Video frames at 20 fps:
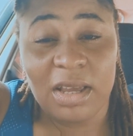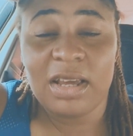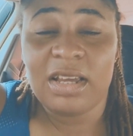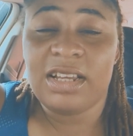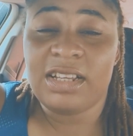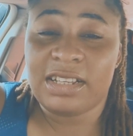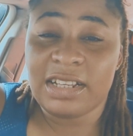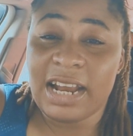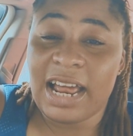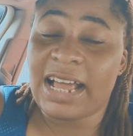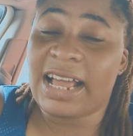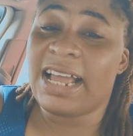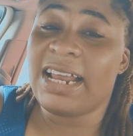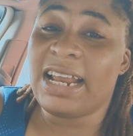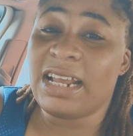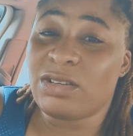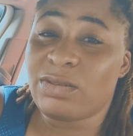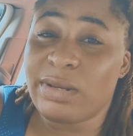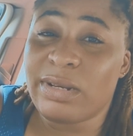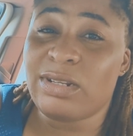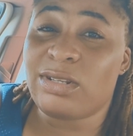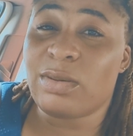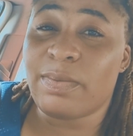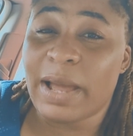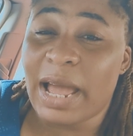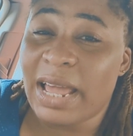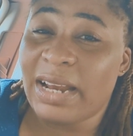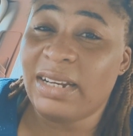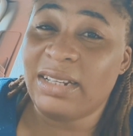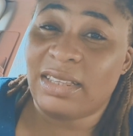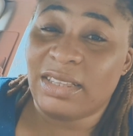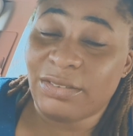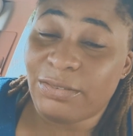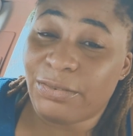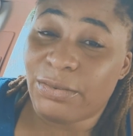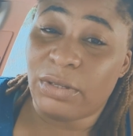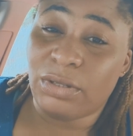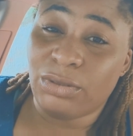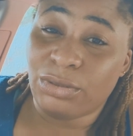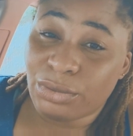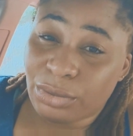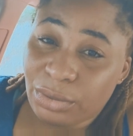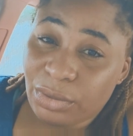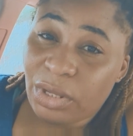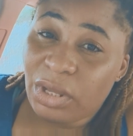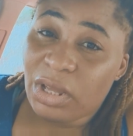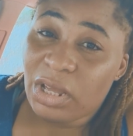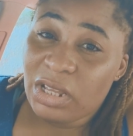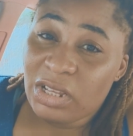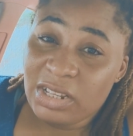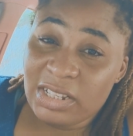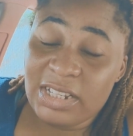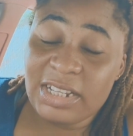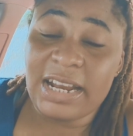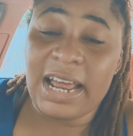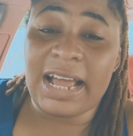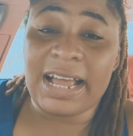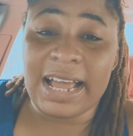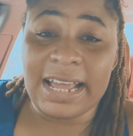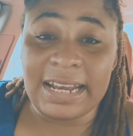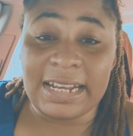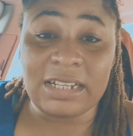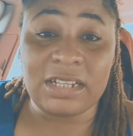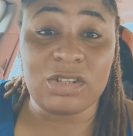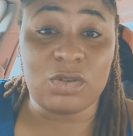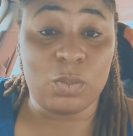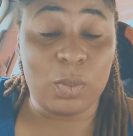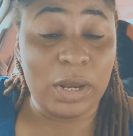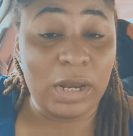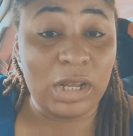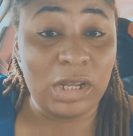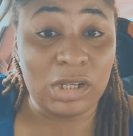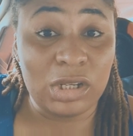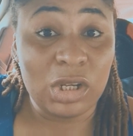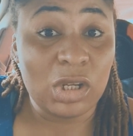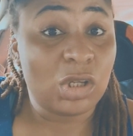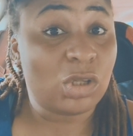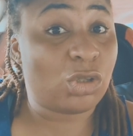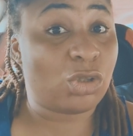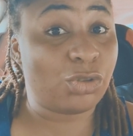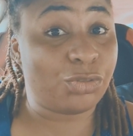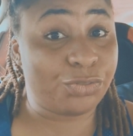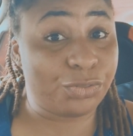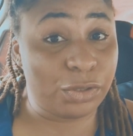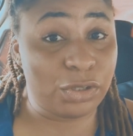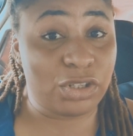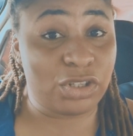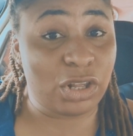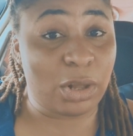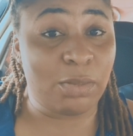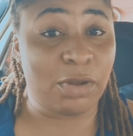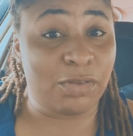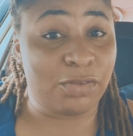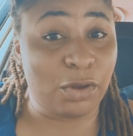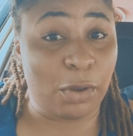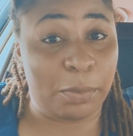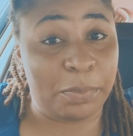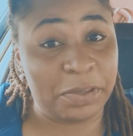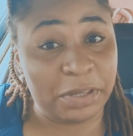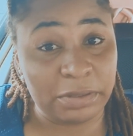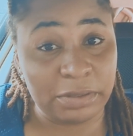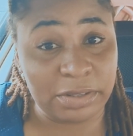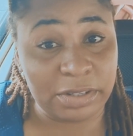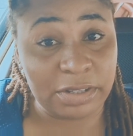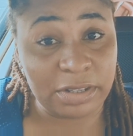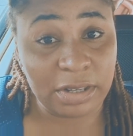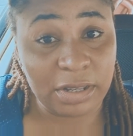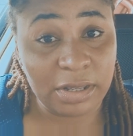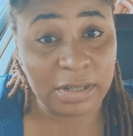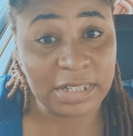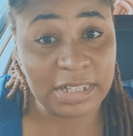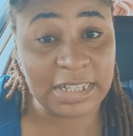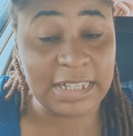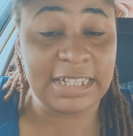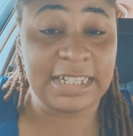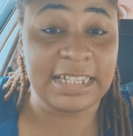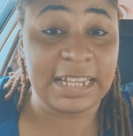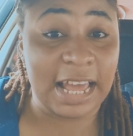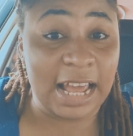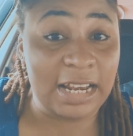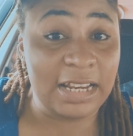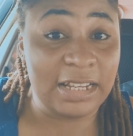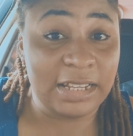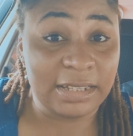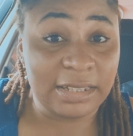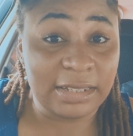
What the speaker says: You see that guy that is willing to buy anything for you. You see that guy that is willing to foot some of your bills, sincerely.